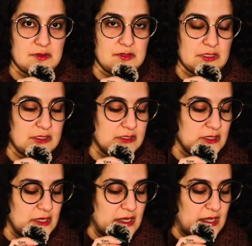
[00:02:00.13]
acrylic,
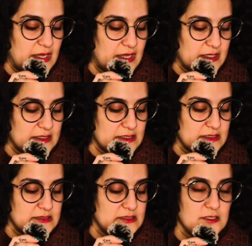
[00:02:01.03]
and
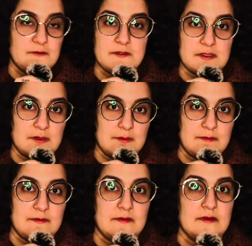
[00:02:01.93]
it's softened up
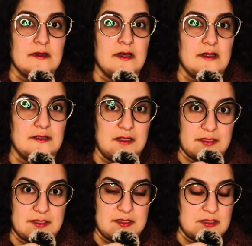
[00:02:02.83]
a
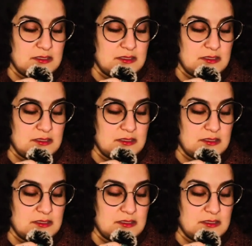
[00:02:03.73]
lot.